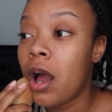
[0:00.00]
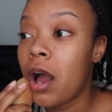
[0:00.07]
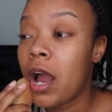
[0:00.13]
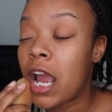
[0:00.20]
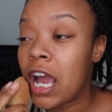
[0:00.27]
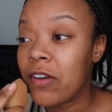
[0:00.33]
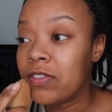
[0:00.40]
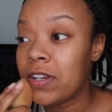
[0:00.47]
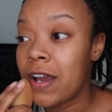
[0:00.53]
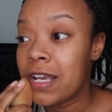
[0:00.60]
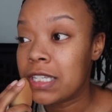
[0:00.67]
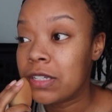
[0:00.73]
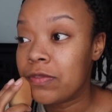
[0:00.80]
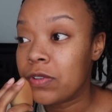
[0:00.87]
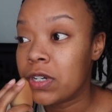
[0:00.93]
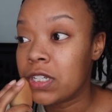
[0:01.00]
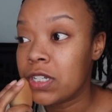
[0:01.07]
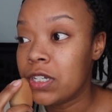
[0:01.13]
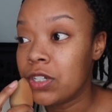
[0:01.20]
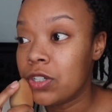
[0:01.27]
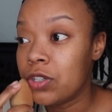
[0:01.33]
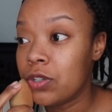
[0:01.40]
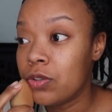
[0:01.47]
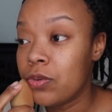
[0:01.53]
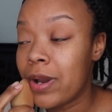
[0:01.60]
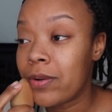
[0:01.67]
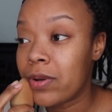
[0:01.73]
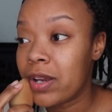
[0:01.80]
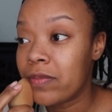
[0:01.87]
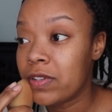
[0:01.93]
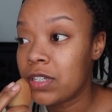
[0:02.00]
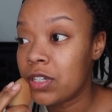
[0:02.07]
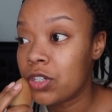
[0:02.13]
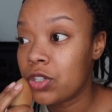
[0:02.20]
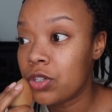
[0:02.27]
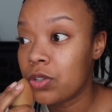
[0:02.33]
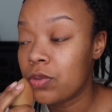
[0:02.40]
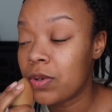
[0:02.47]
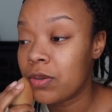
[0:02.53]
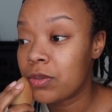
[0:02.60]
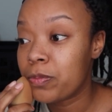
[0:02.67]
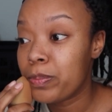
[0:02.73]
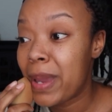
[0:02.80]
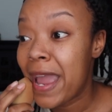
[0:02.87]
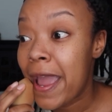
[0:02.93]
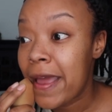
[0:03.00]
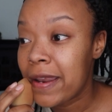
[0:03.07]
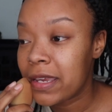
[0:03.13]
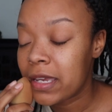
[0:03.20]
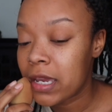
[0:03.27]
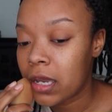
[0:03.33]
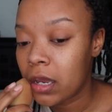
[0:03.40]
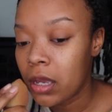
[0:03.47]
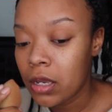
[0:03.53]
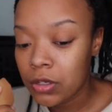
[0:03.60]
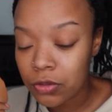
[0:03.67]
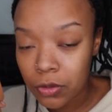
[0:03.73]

I have to ask for a tissue. I don't have a tissue. And I was panicking.